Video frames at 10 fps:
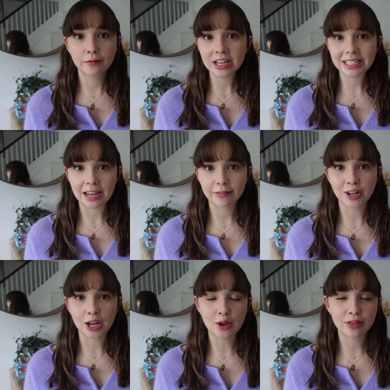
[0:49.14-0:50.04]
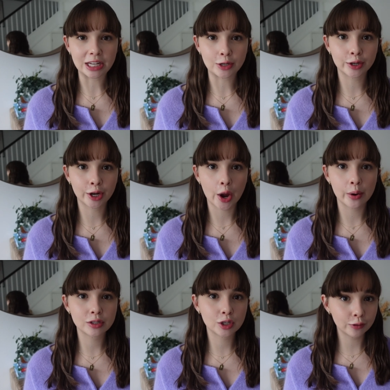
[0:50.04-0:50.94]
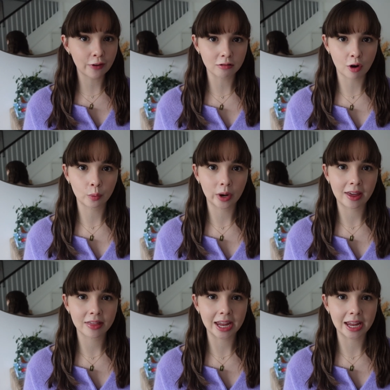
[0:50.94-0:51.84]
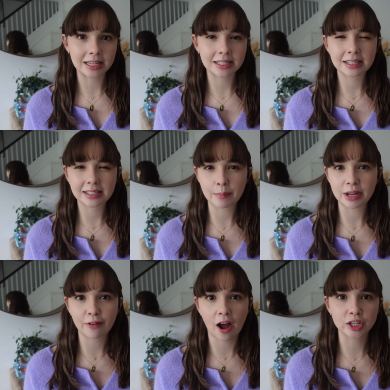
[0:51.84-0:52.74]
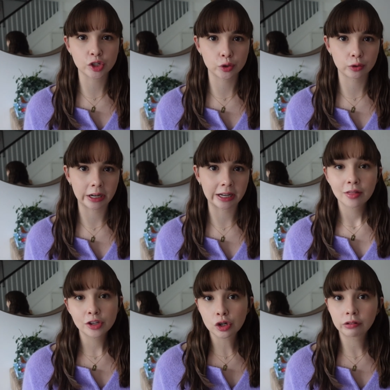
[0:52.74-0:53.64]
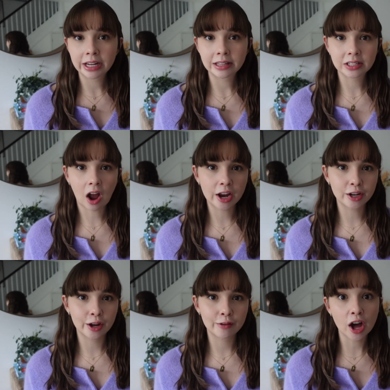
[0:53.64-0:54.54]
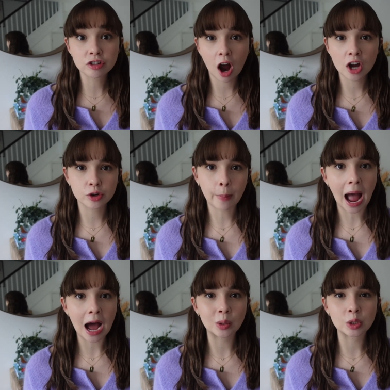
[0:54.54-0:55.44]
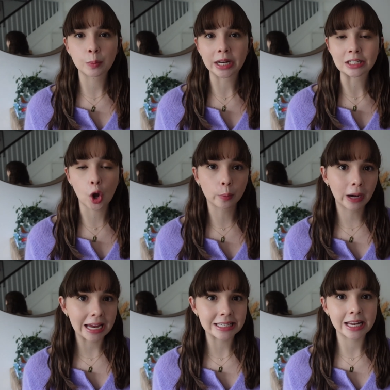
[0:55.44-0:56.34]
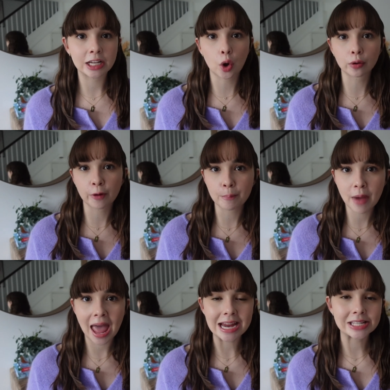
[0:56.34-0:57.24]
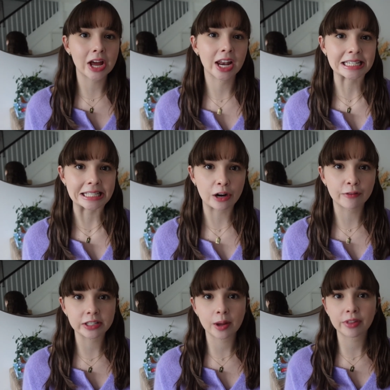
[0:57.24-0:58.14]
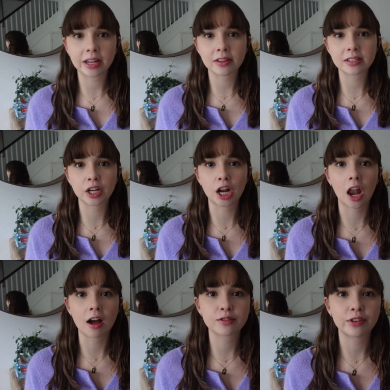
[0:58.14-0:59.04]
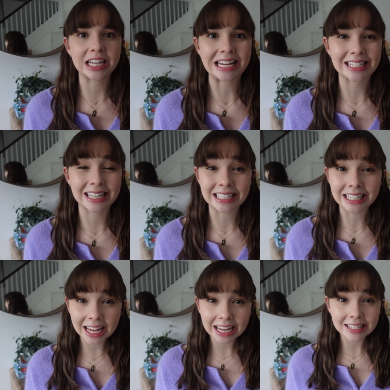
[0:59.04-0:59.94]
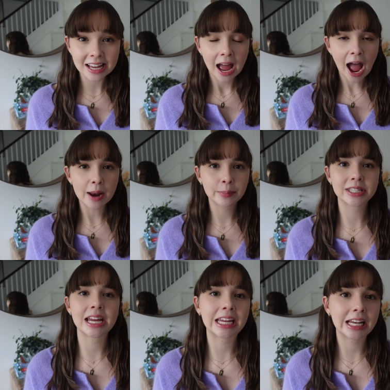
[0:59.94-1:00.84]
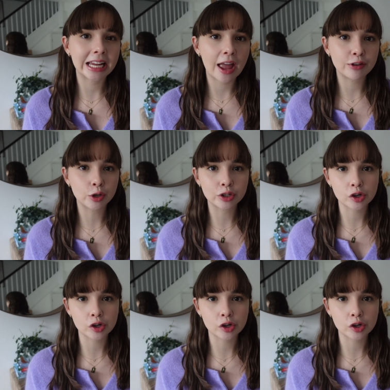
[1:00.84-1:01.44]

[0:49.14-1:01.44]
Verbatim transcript: first gift I don't think you can go too far wrong with is semi-fine jewellery. The jewellery that's kind of under £100 but is gold plated, gold vermeil, sterling silver, something that's going to last for years and years and particularly if you can